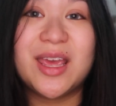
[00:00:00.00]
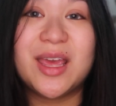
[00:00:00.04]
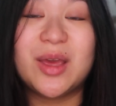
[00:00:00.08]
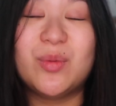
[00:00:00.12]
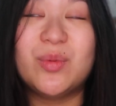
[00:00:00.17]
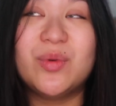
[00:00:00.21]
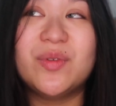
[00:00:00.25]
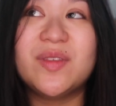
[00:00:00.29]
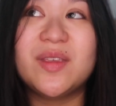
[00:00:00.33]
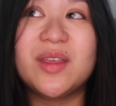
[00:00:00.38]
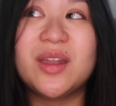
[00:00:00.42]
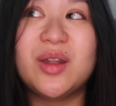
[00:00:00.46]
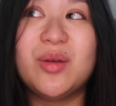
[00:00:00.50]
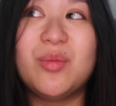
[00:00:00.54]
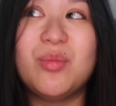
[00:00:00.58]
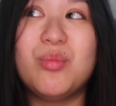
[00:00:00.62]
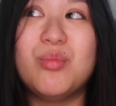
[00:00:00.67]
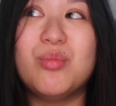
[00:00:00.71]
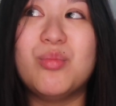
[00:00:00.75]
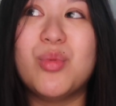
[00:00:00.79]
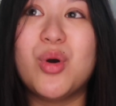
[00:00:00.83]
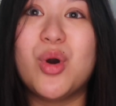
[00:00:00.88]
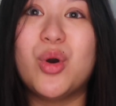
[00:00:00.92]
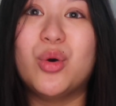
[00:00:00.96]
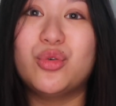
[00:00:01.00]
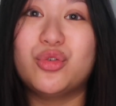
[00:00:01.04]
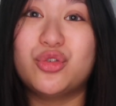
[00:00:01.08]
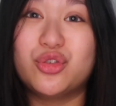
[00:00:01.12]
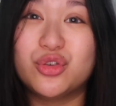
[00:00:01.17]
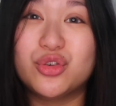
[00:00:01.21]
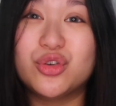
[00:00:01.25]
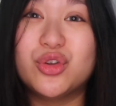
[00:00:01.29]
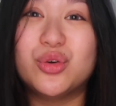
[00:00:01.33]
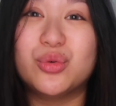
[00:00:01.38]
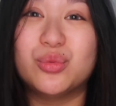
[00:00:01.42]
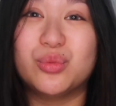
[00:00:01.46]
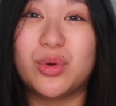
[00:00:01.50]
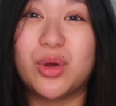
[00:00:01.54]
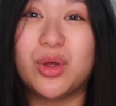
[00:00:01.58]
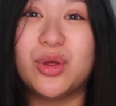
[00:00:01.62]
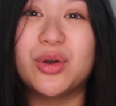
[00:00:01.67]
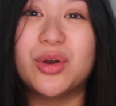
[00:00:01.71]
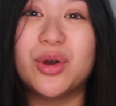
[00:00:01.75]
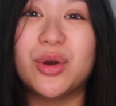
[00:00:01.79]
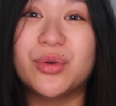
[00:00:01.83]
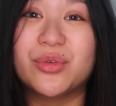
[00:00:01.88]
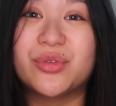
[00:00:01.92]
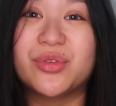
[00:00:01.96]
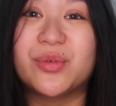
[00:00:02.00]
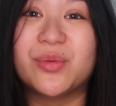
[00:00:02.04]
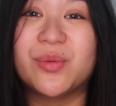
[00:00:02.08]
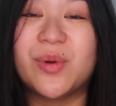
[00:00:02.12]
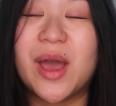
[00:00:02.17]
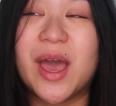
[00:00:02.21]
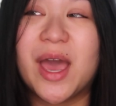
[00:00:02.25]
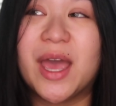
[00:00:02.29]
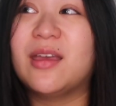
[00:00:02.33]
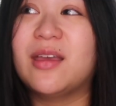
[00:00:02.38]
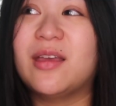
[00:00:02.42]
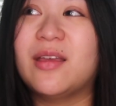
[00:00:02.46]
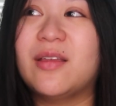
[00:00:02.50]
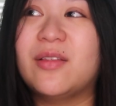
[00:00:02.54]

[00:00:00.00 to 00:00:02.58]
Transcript: it was an emotional roller coaster ride.